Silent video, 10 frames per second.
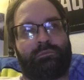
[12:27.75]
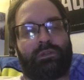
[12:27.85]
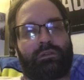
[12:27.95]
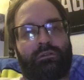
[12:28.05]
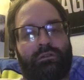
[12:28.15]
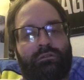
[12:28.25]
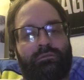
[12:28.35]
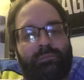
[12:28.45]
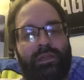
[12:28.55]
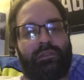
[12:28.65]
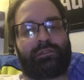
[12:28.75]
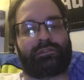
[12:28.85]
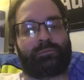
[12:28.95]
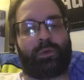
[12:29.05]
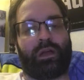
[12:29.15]
Like, oh man, this
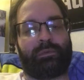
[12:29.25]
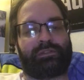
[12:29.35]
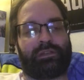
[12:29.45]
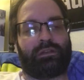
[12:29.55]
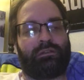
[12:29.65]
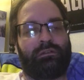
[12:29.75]
is promising.